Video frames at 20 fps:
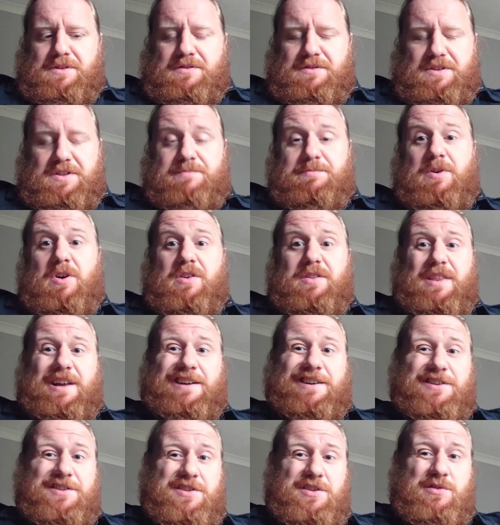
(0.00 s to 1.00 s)
Despite
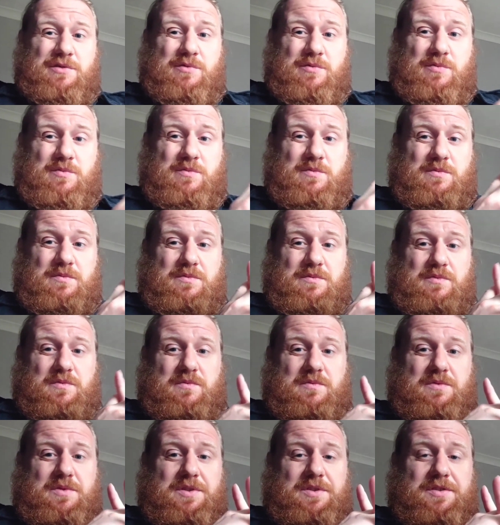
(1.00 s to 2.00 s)
that, I do
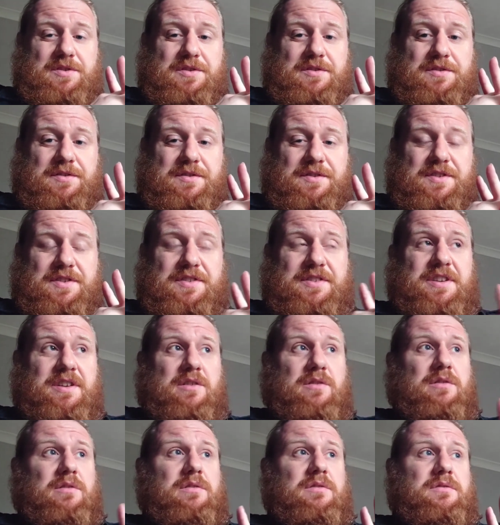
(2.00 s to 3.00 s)

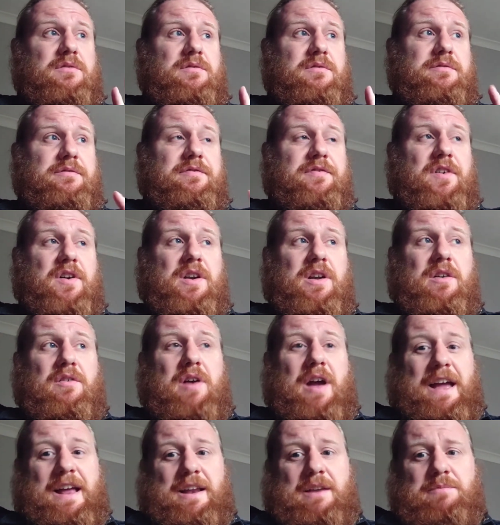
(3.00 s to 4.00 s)
still follow
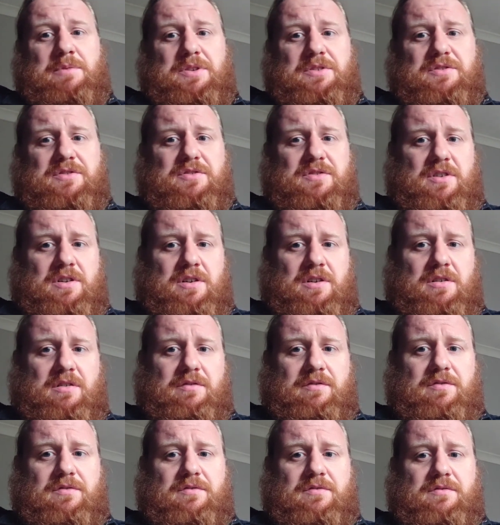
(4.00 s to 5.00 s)
elements
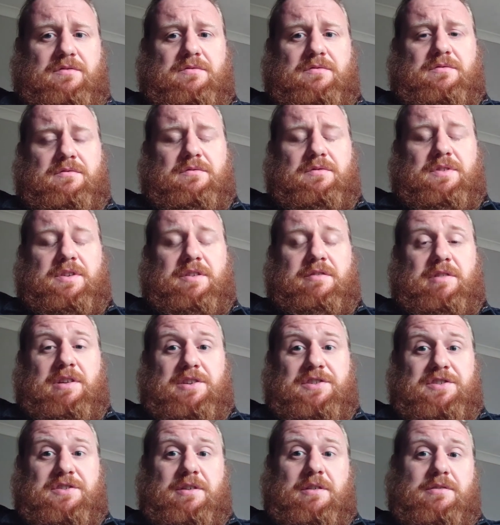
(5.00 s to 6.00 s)
of the
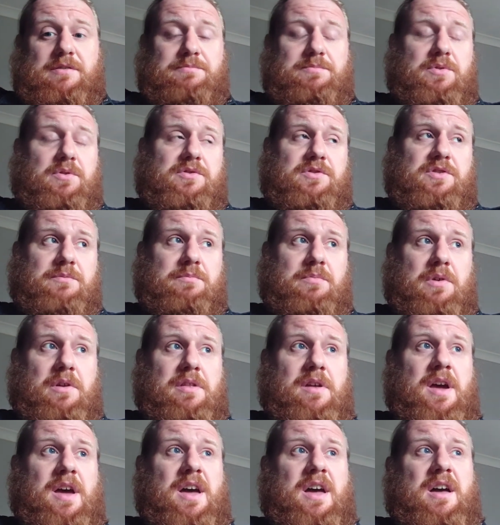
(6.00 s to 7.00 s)
religion I was brought up with